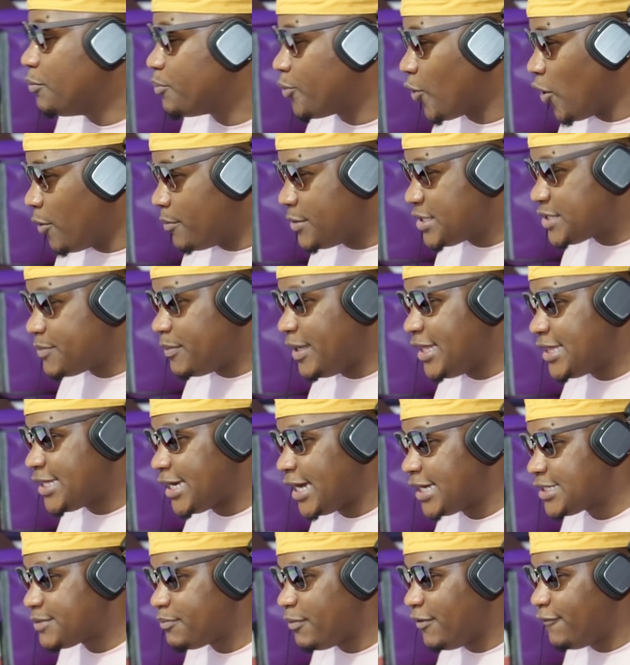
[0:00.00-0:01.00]
You mm. promised me
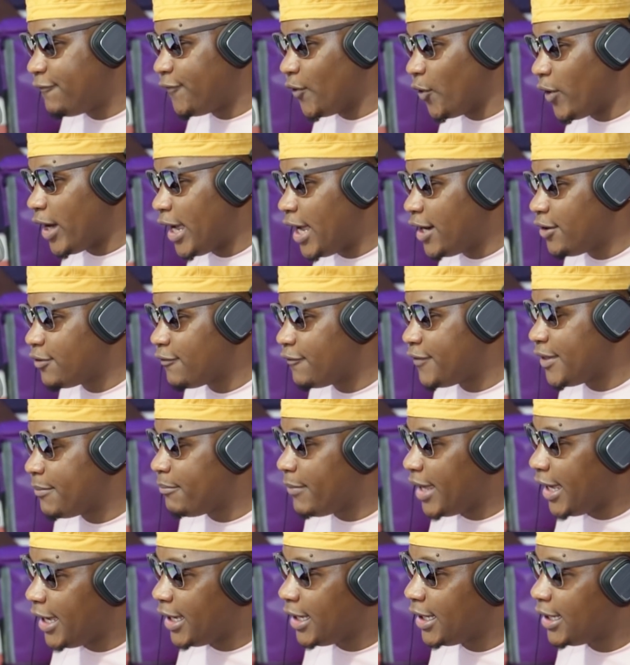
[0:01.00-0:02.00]
that before end of the
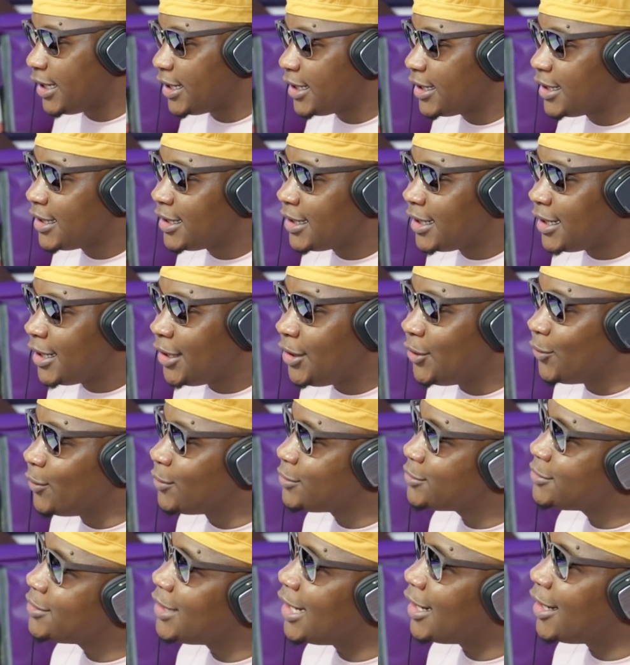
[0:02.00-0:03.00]
May,
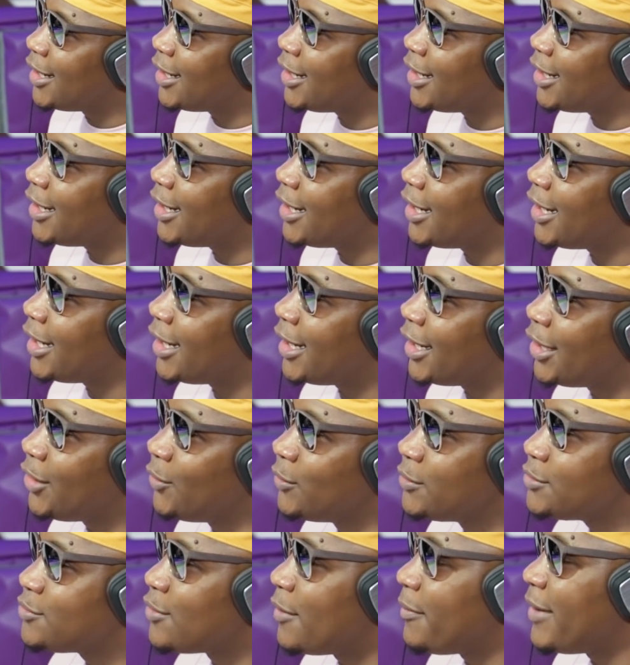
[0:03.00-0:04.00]
you'll uh,
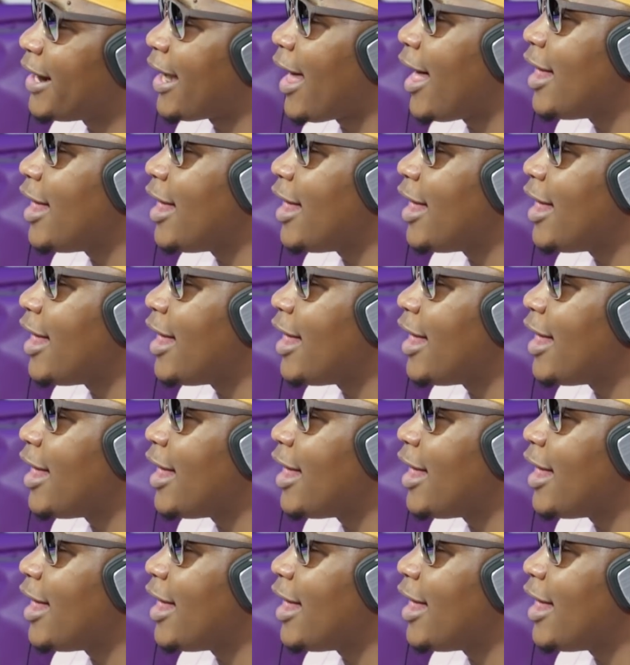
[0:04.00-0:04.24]
you'll drop an